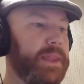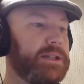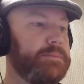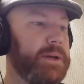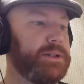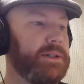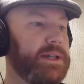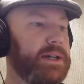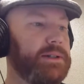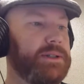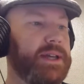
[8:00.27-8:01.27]
Special
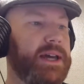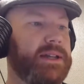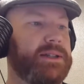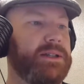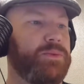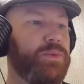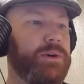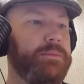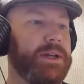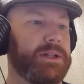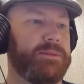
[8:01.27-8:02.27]
intelligence assets will
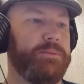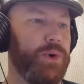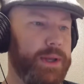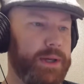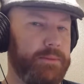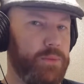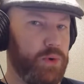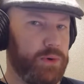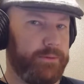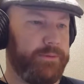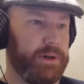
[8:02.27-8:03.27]
be exploited
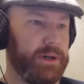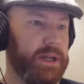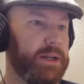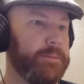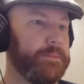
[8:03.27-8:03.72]
more fully.